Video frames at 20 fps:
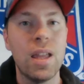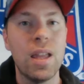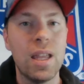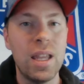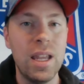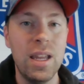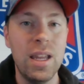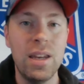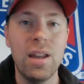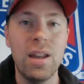
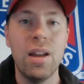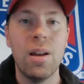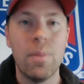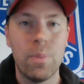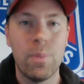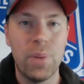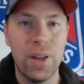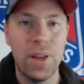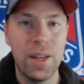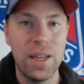in
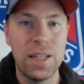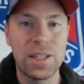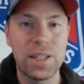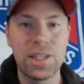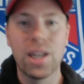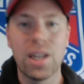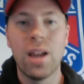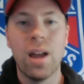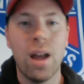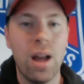place
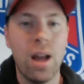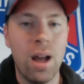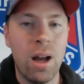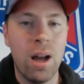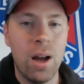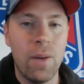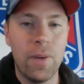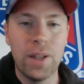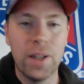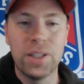
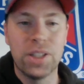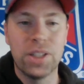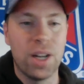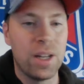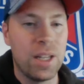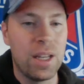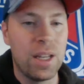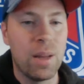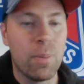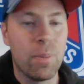of
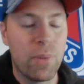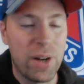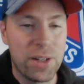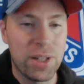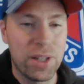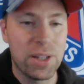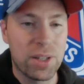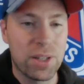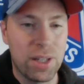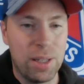Johnny
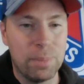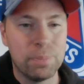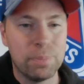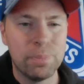Brodzinski.